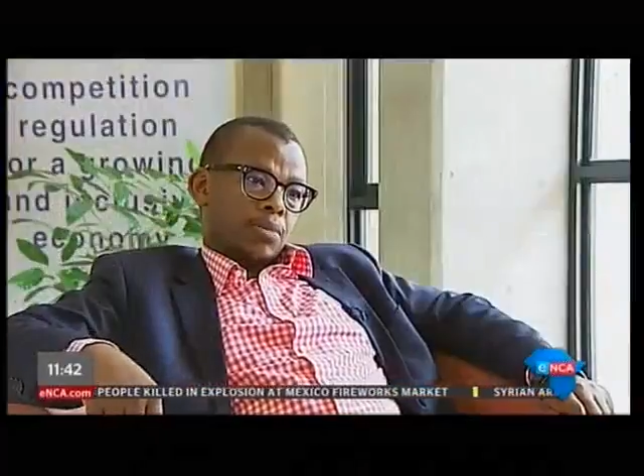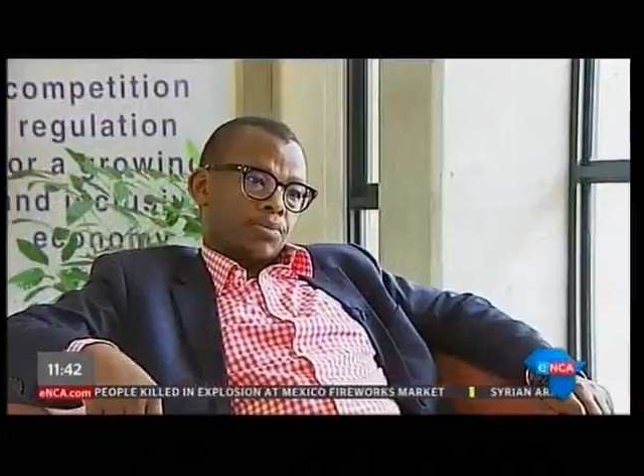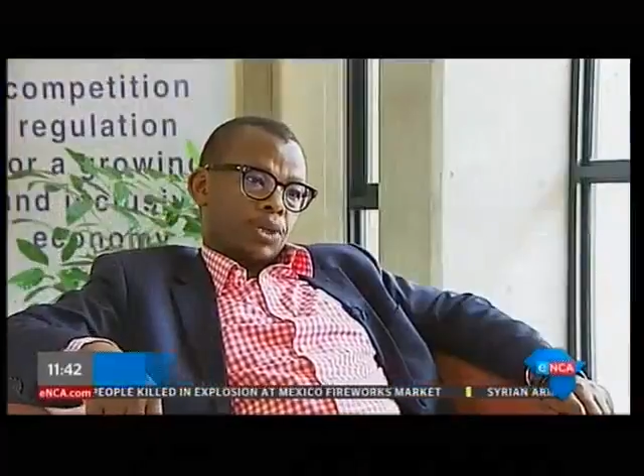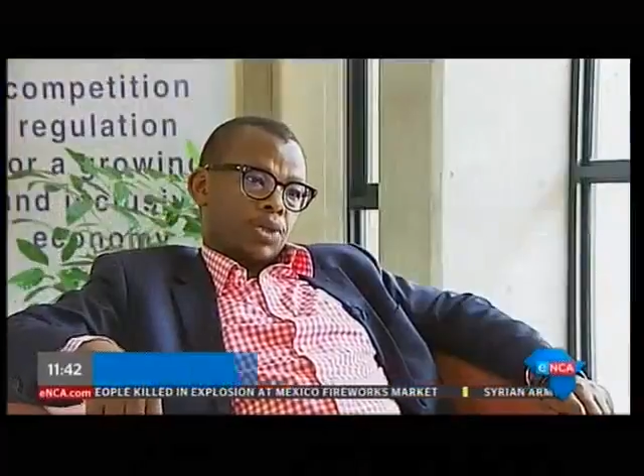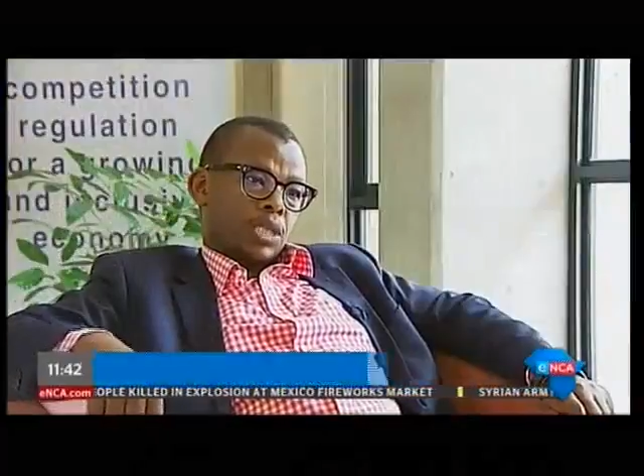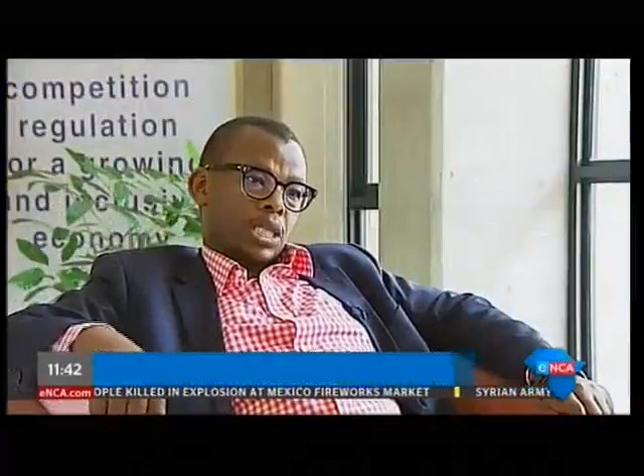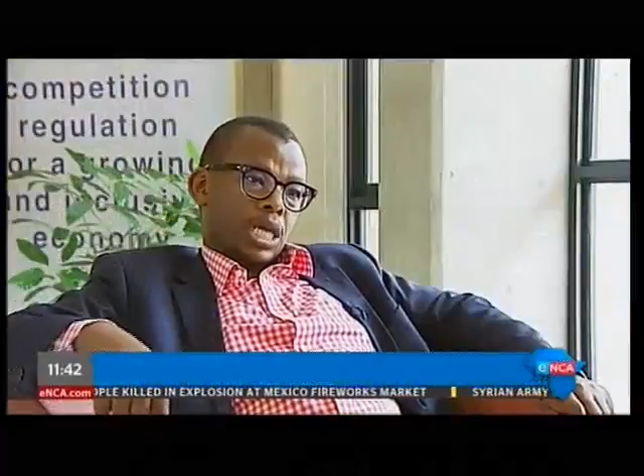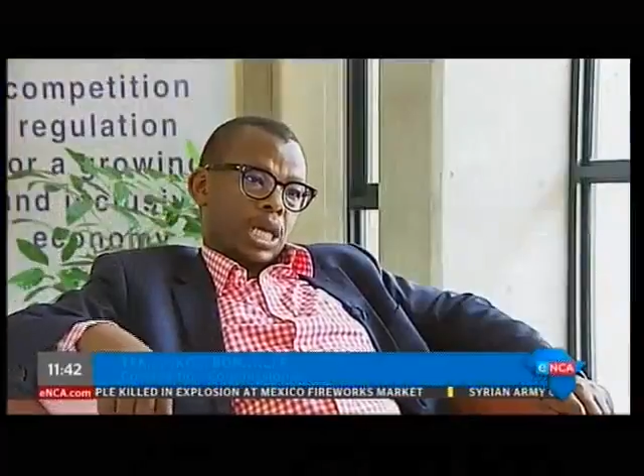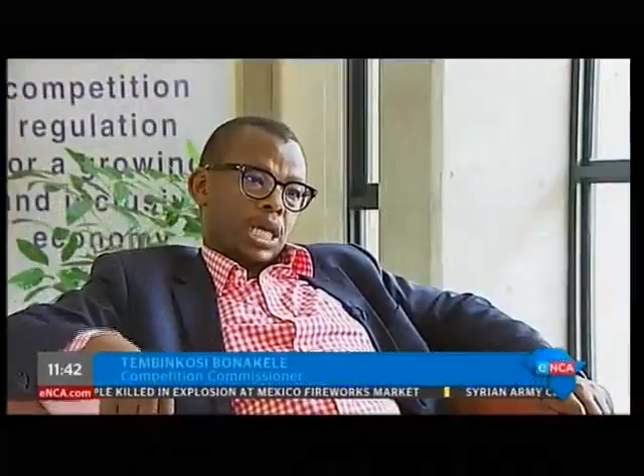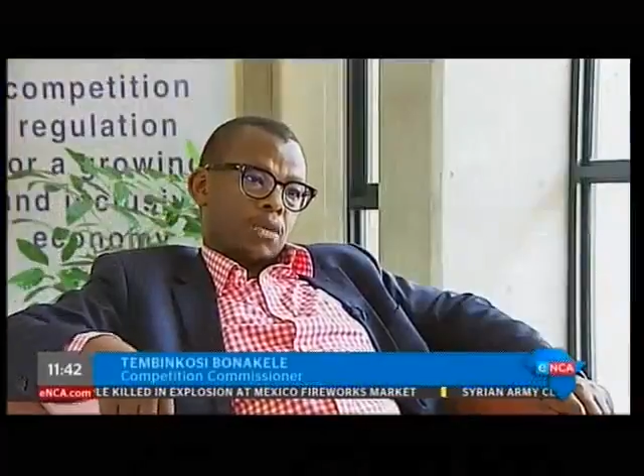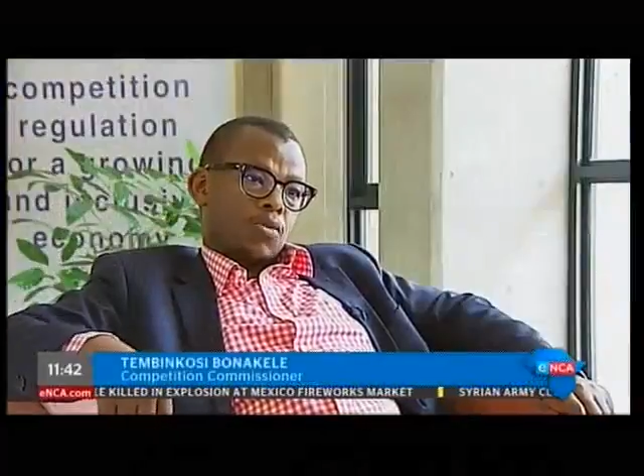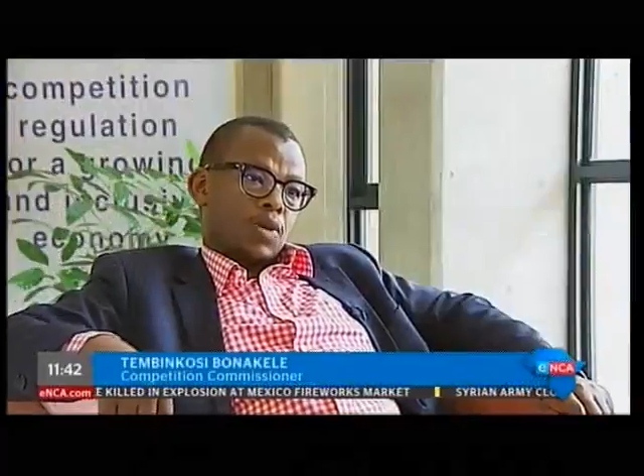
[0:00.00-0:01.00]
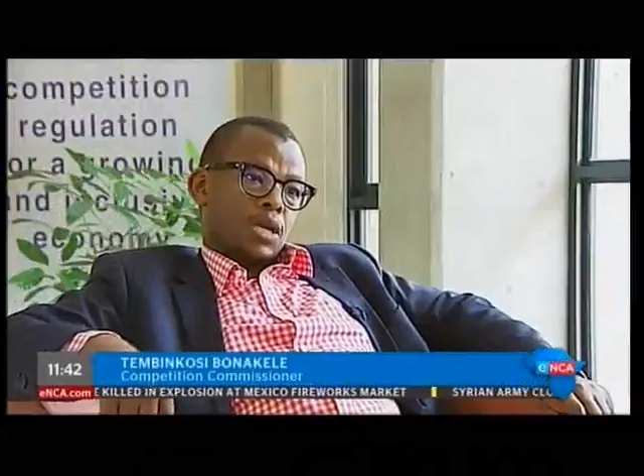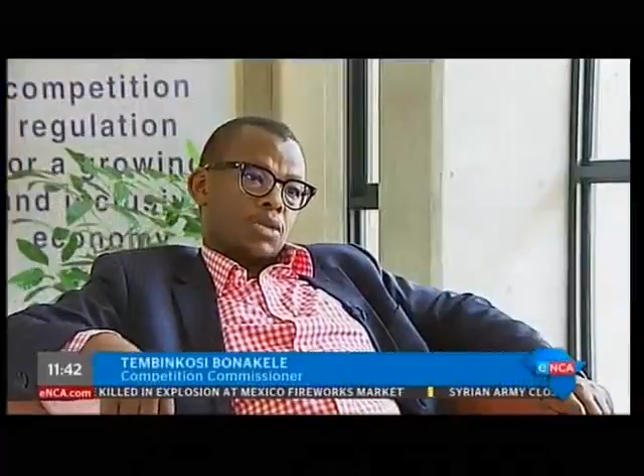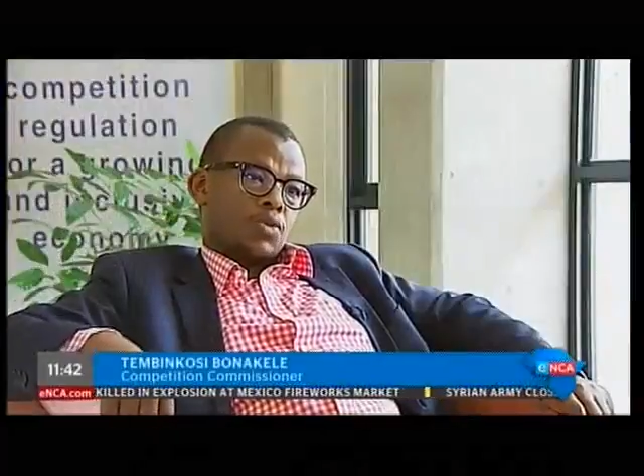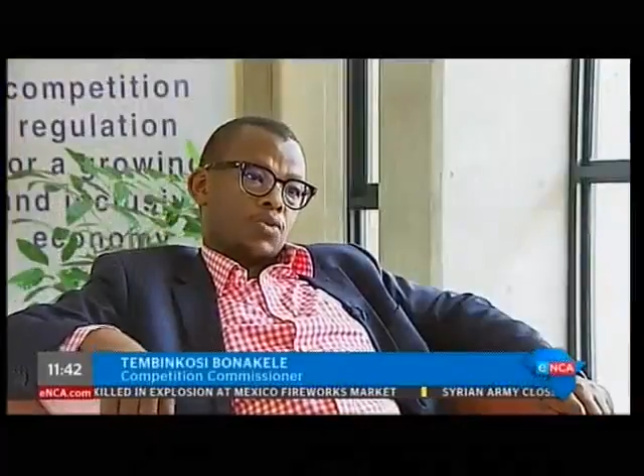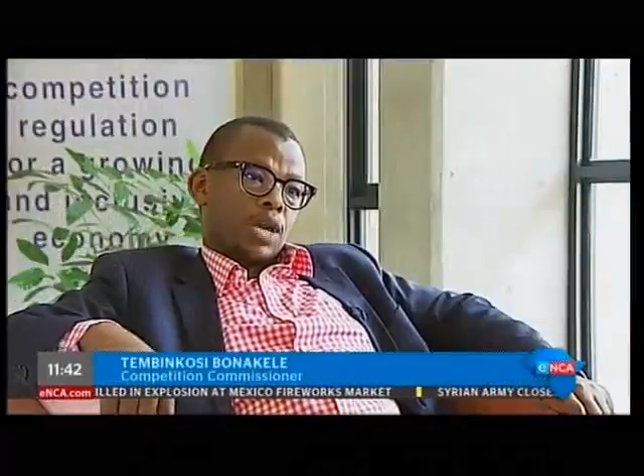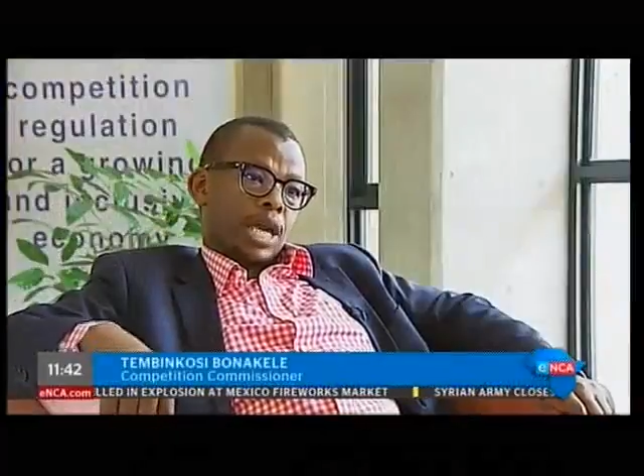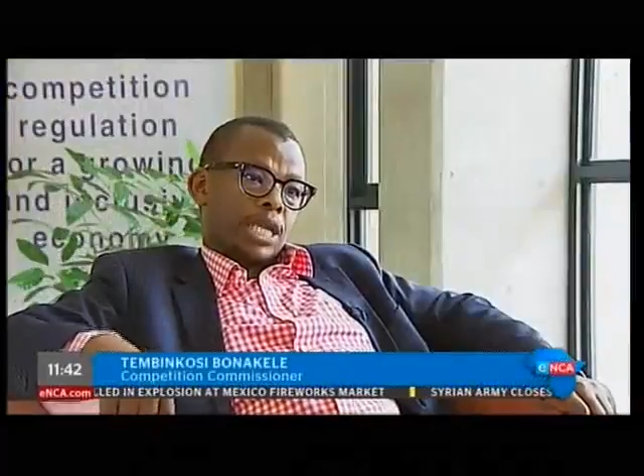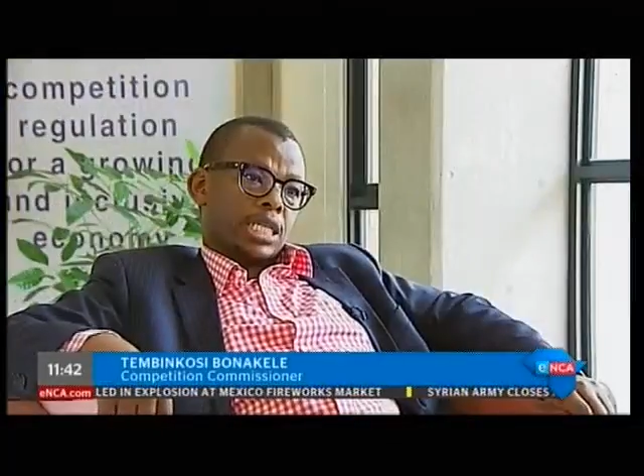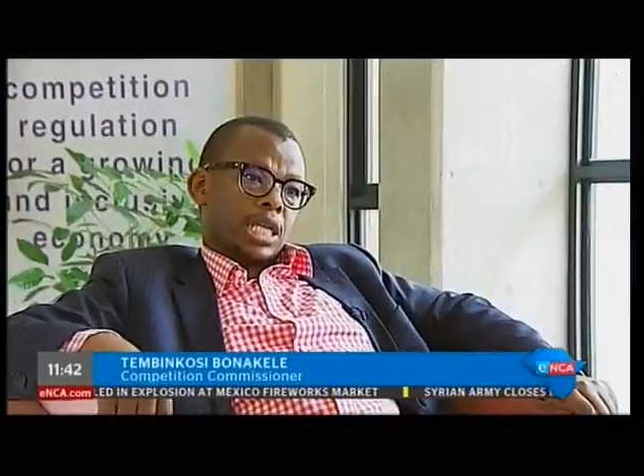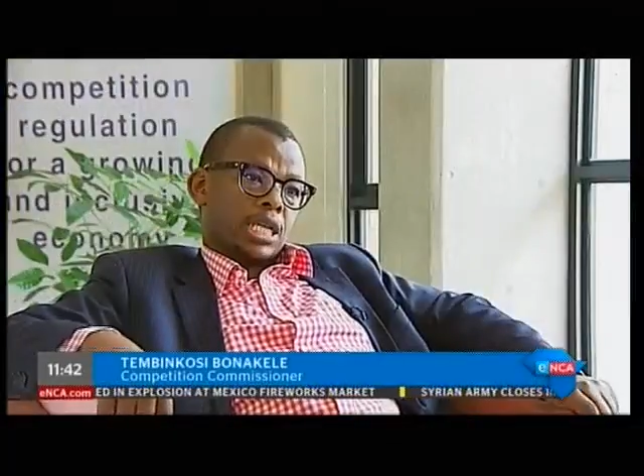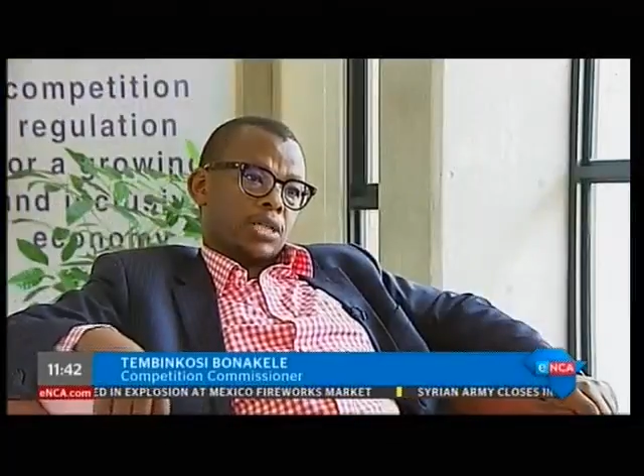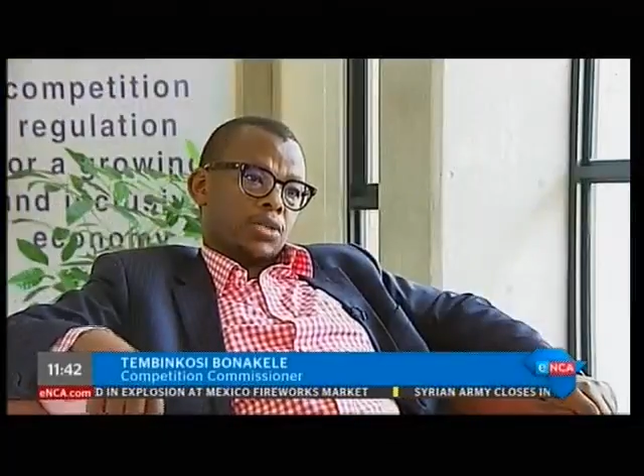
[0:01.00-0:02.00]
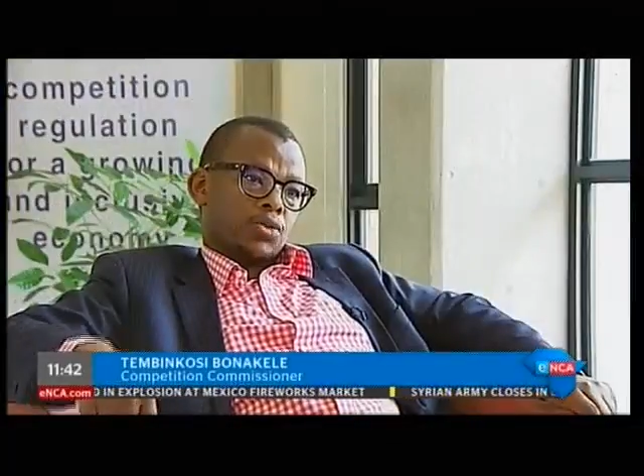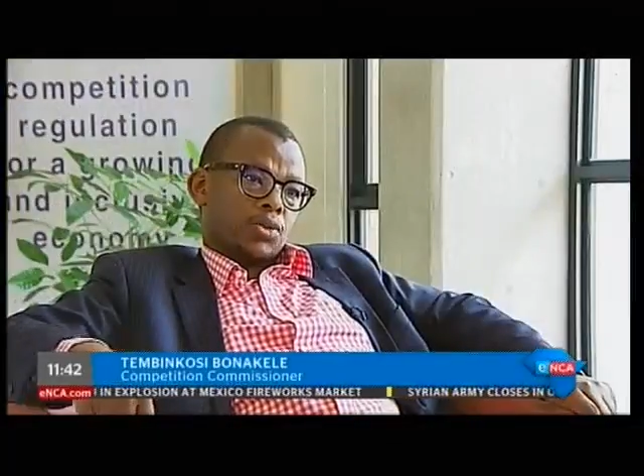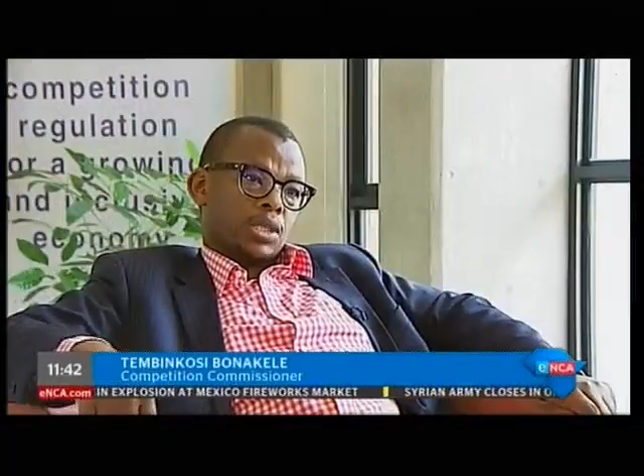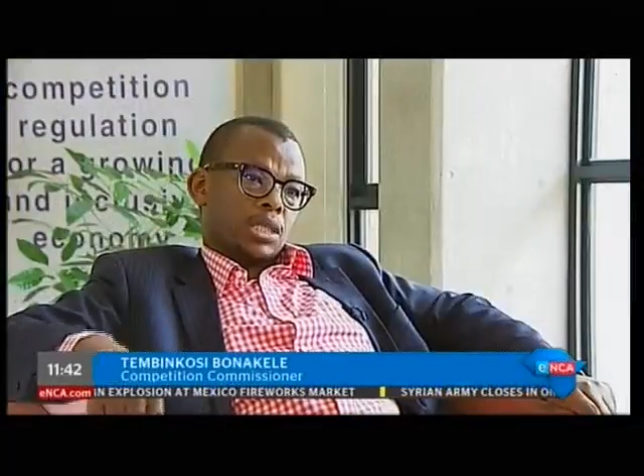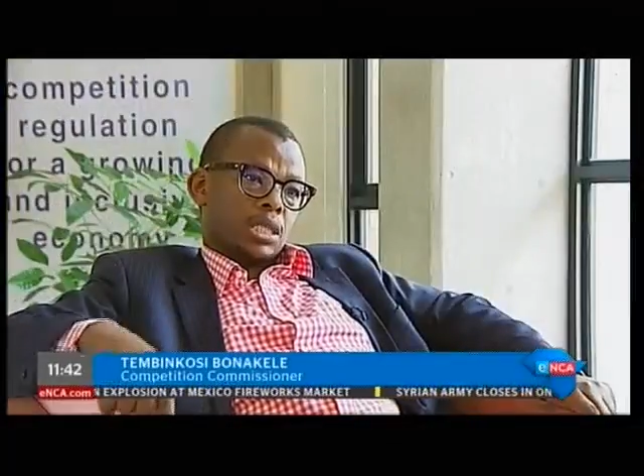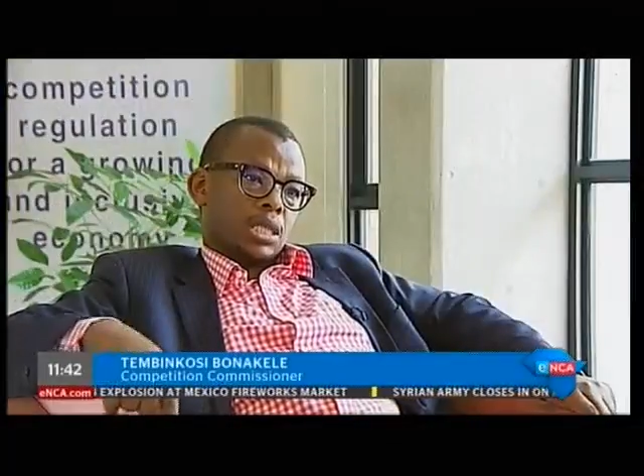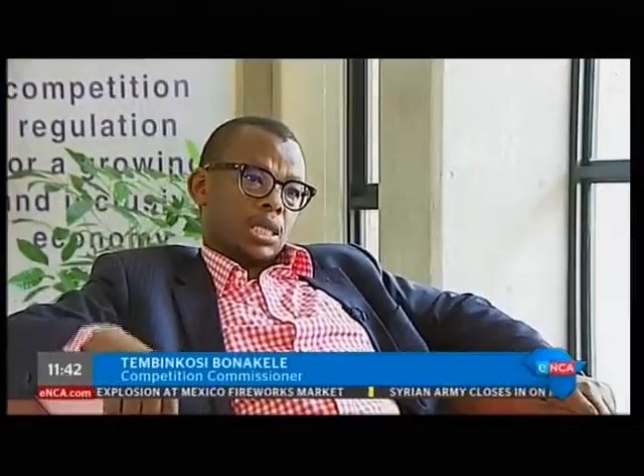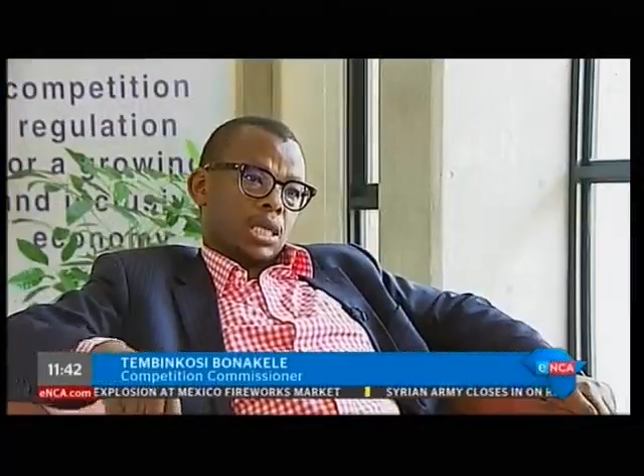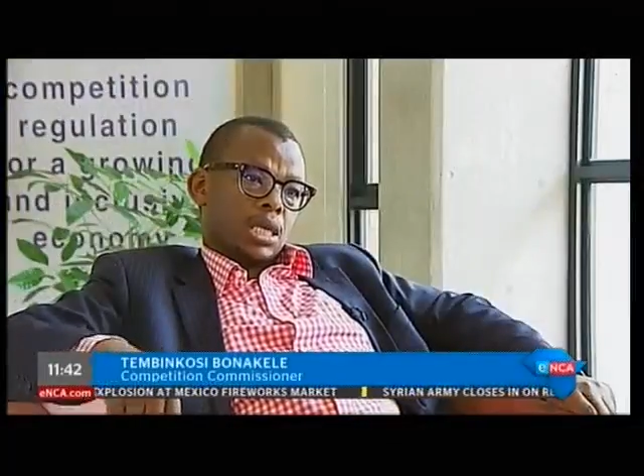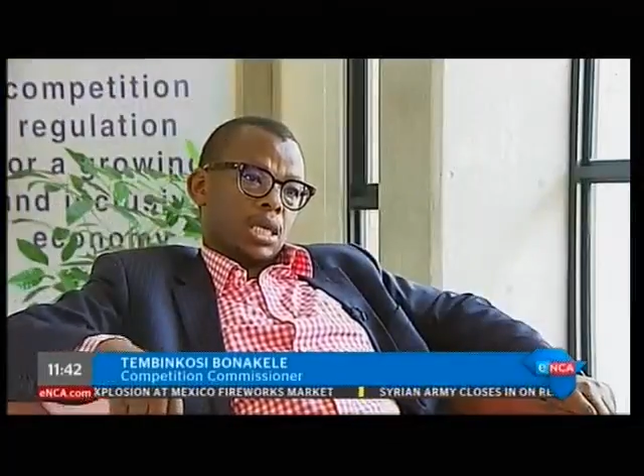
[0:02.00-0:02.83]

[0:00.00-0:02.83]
because they are the ones who enter into these